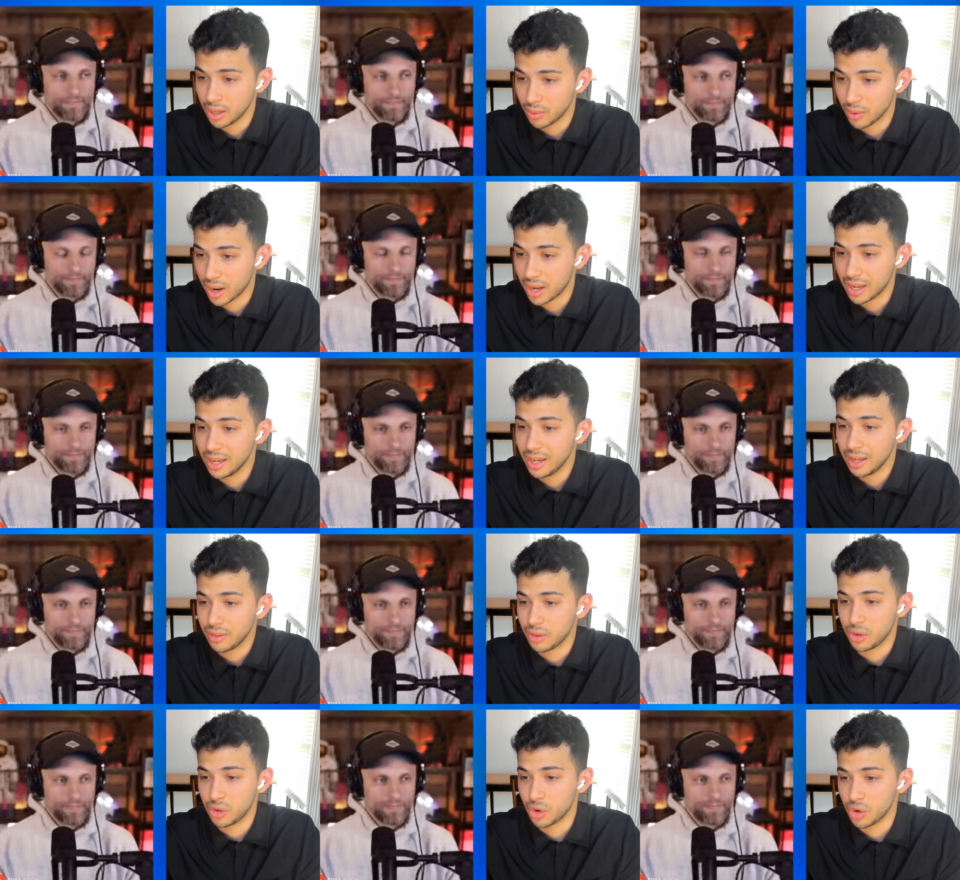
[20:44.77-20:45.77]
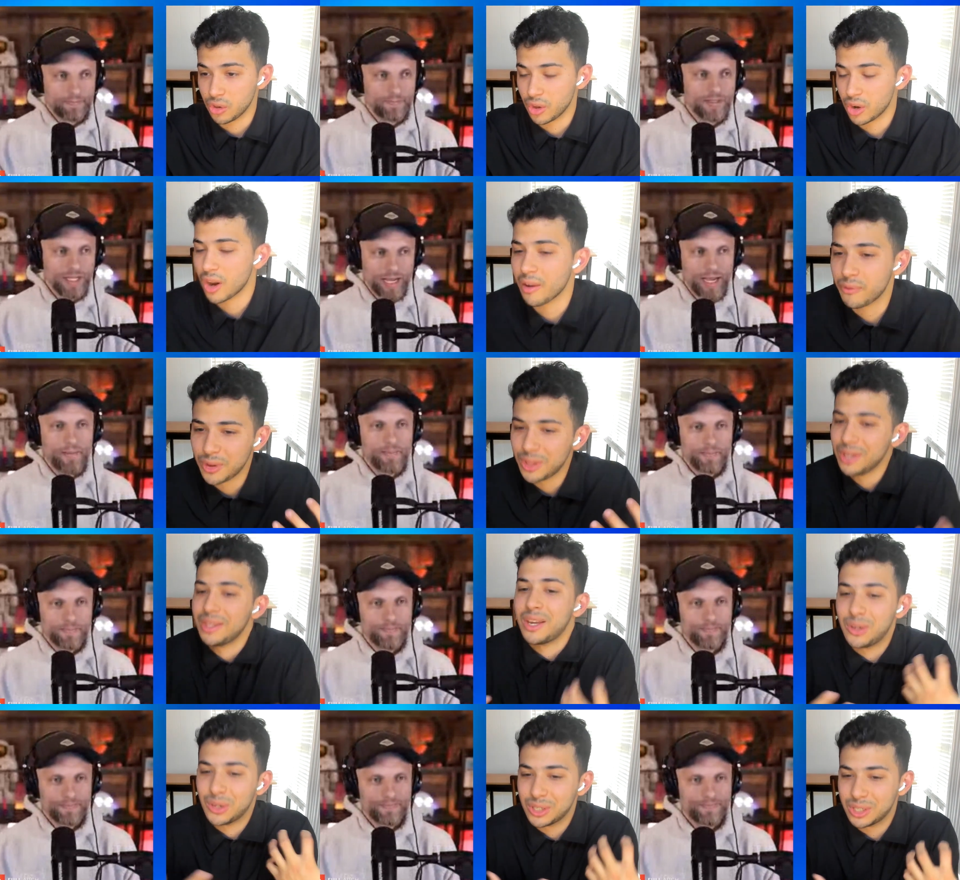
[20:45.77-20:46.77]
Speaker 1: right that you're they're not feeling
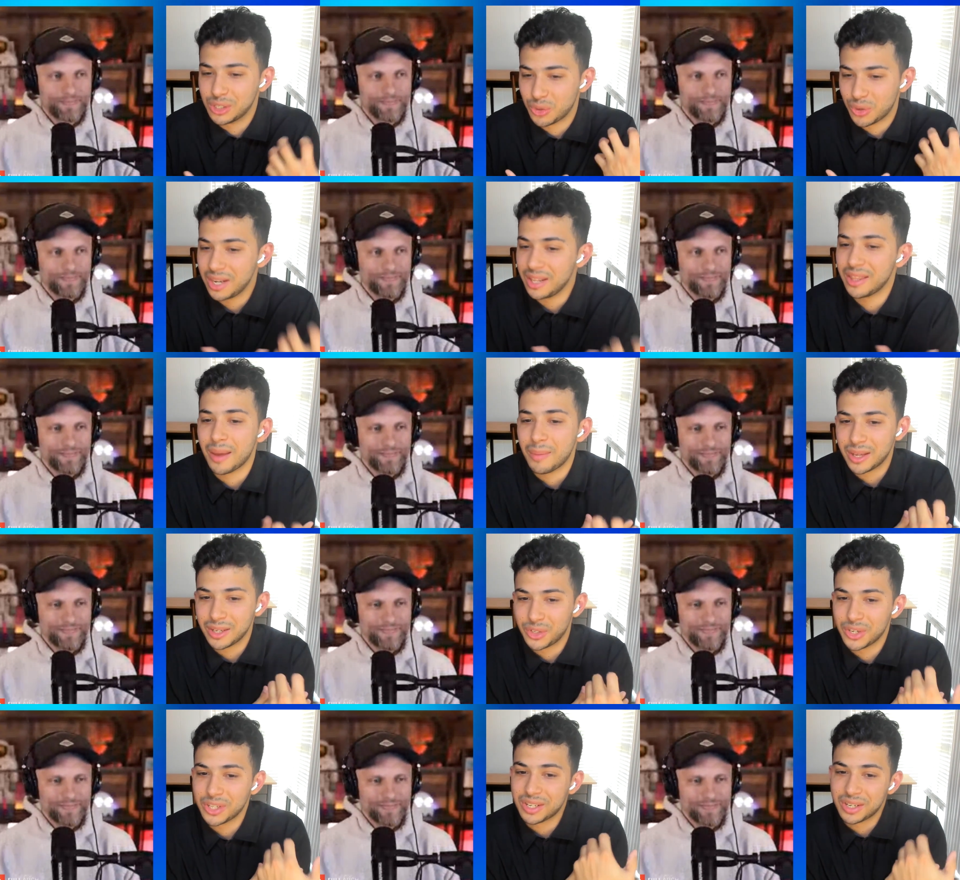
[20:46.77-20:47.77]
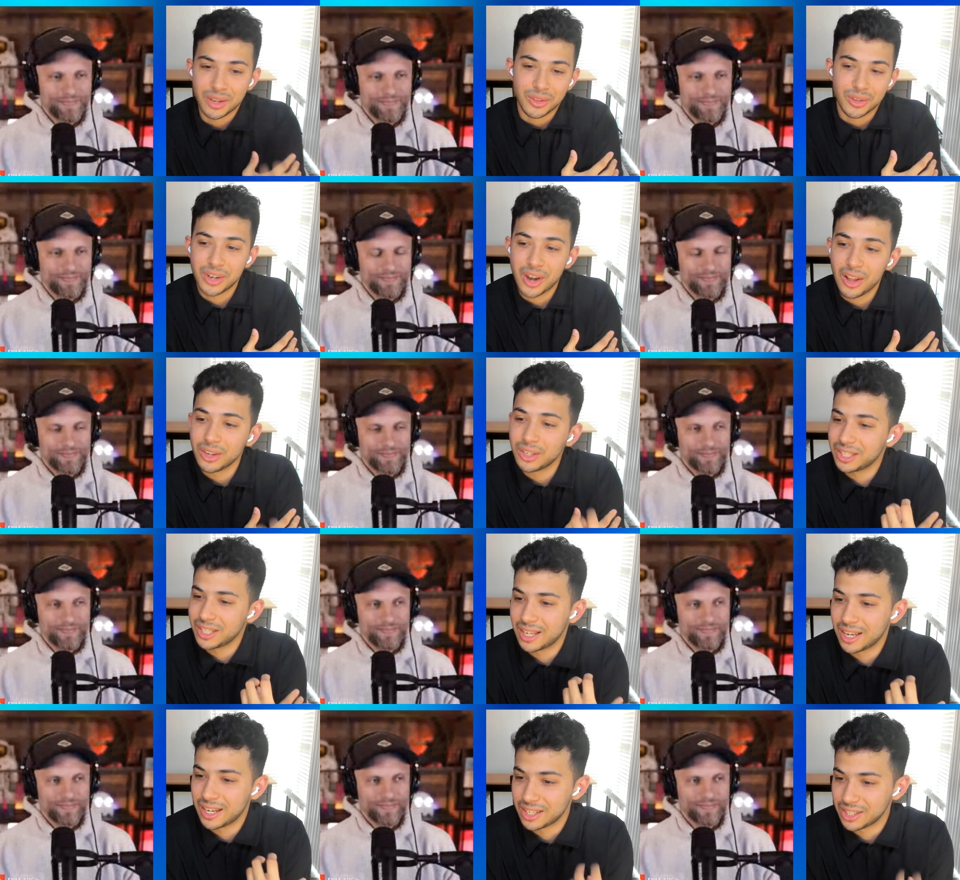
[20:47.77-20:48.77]
that yeah. you're treating them as just another dollar
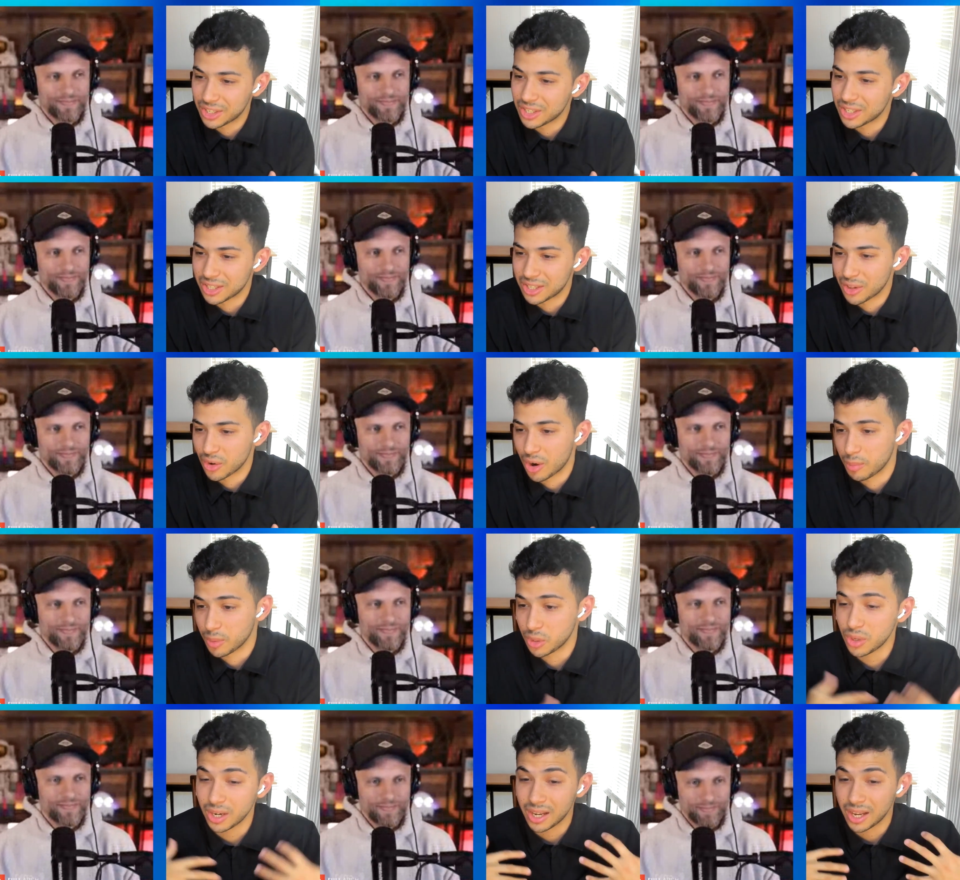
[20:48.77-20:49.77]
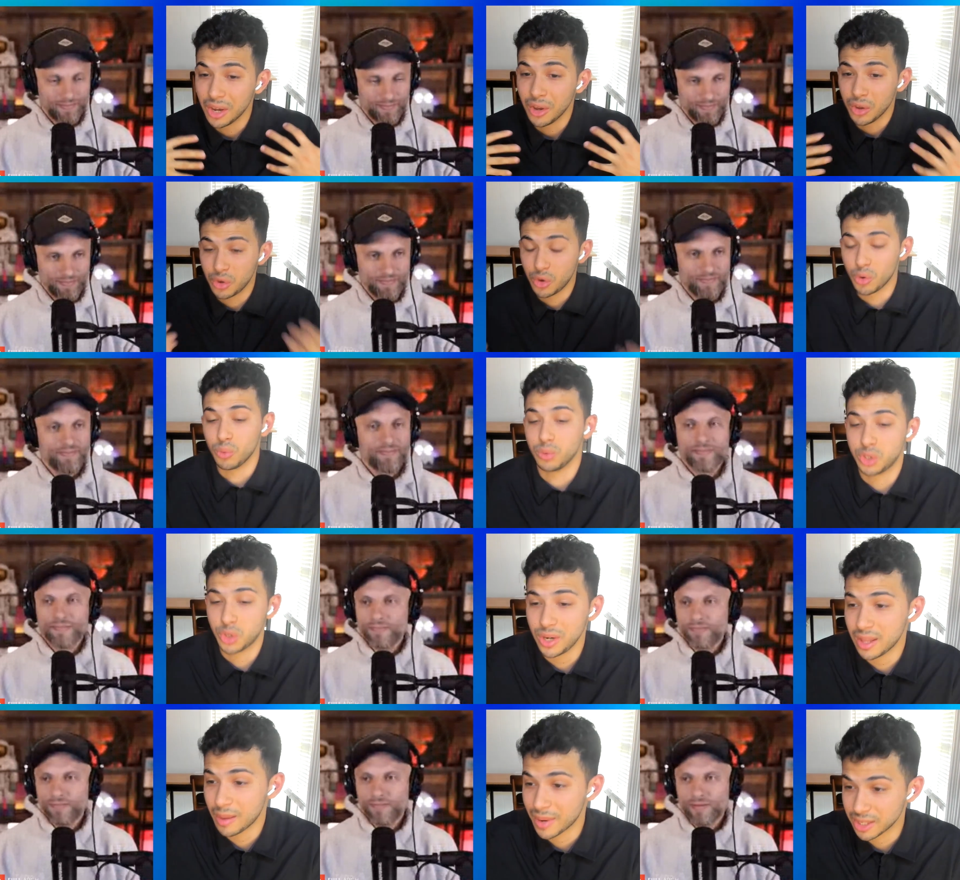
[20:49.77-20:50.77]
sign it's just as another opportunity you're
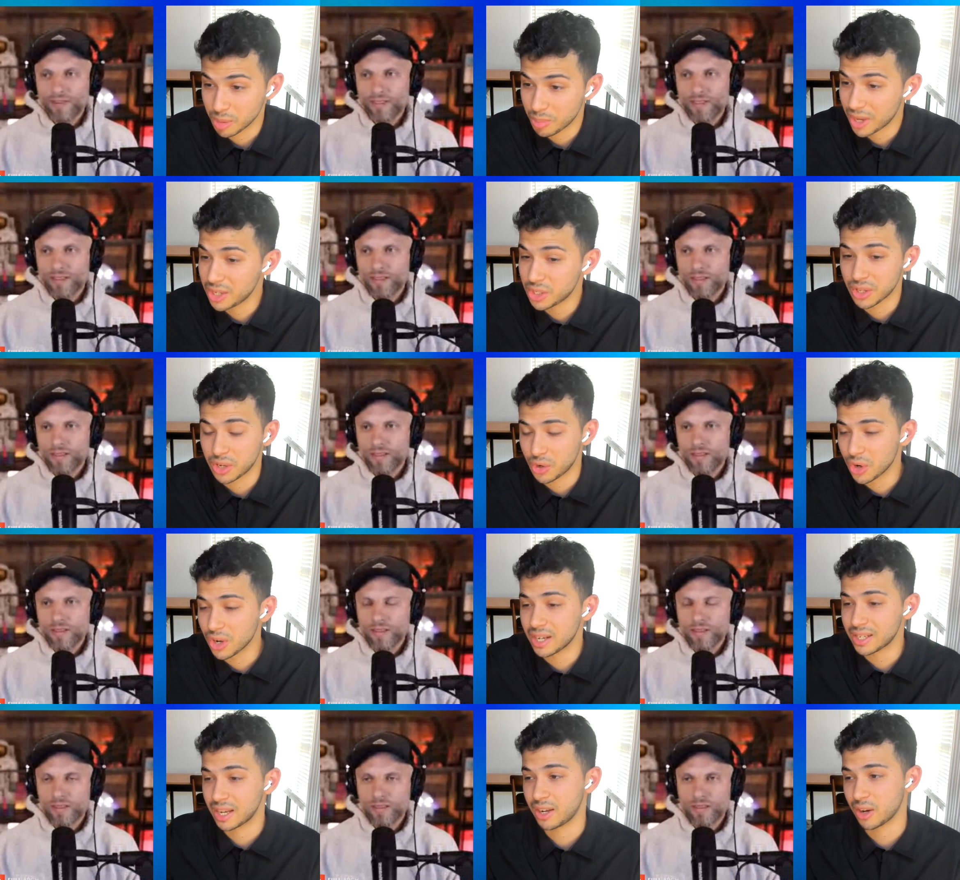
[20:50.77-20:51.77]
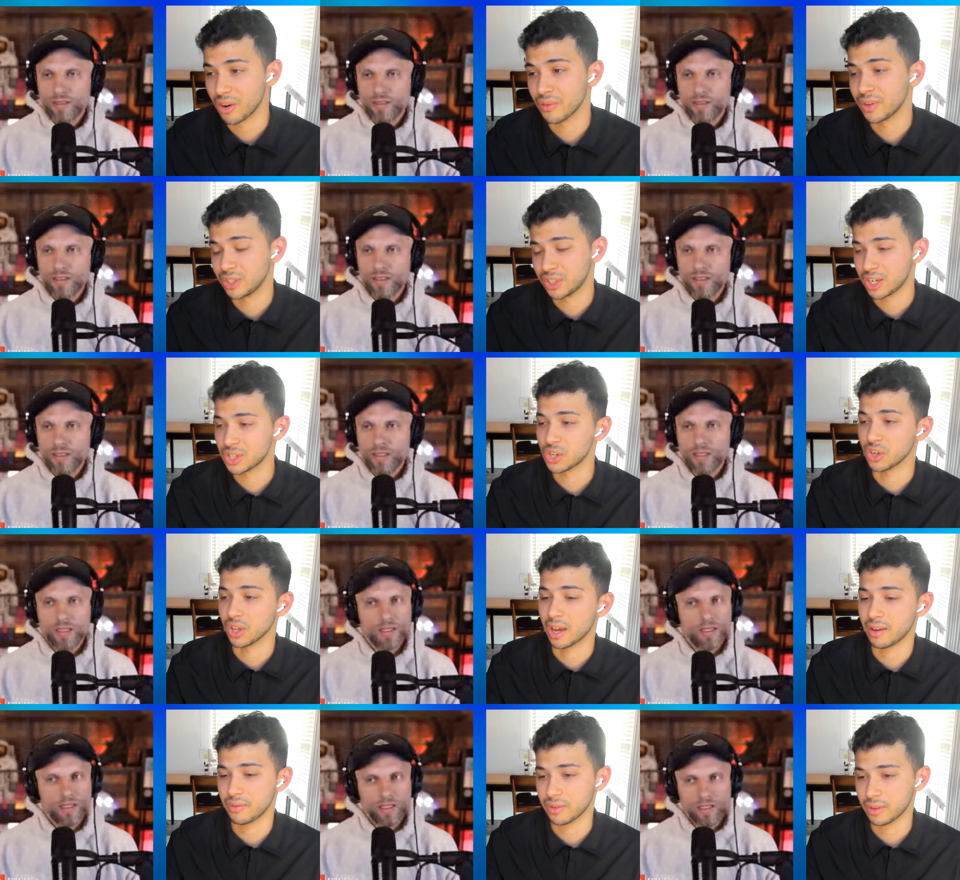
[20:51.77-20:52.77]
treating them as a patient that you're going to take care of and change their life